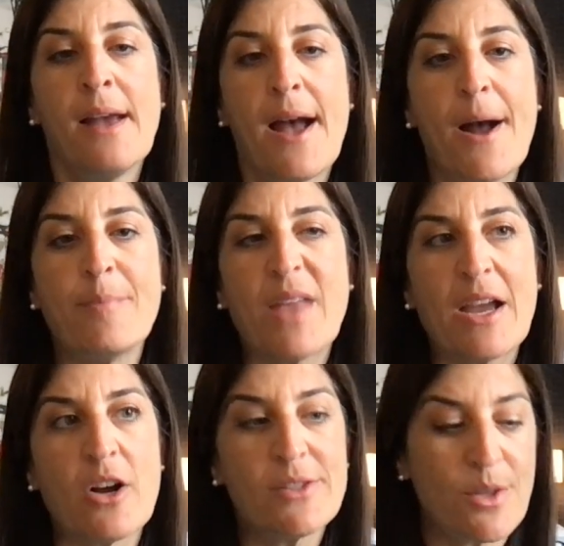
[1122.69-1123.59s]
I
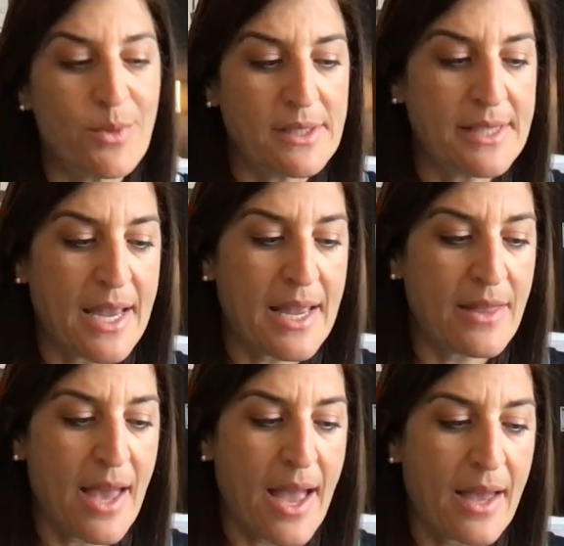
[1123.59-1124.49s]
also would say
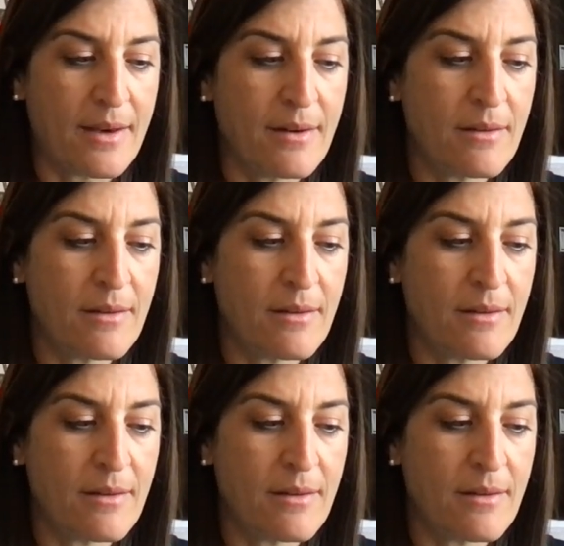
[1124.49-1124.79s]
that,